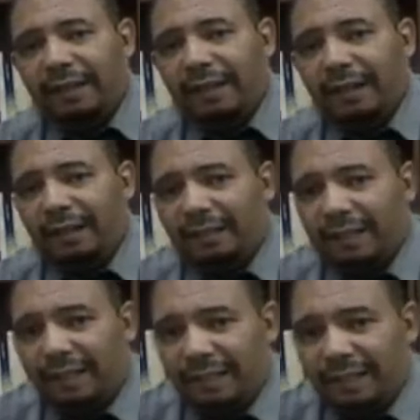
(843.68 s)
are
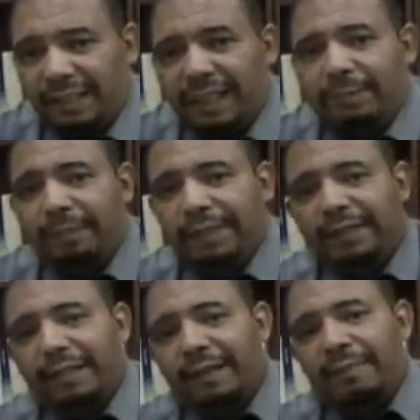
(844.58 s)
the same,
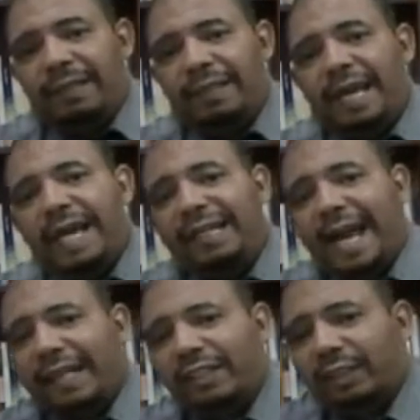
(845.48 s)
but the
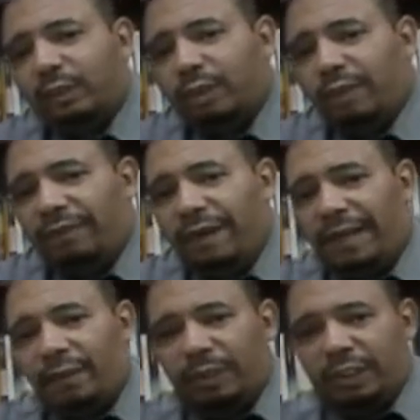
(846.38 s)
reaction to the
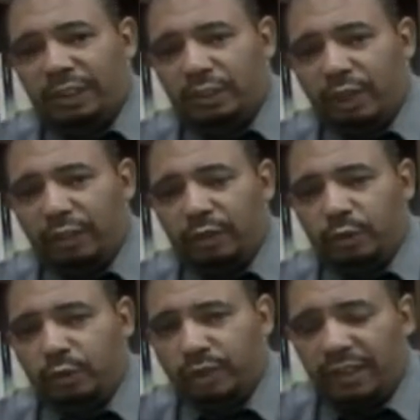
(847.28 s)
fire, which is going
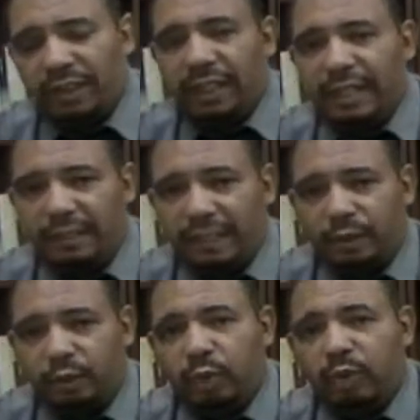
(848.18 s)
to translate
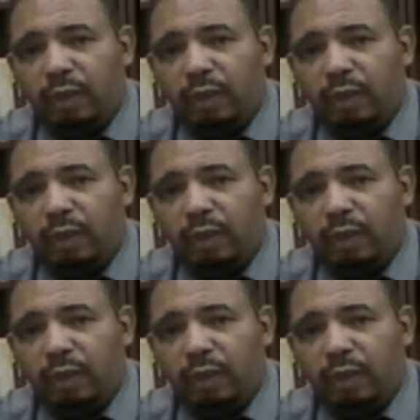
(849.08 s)
into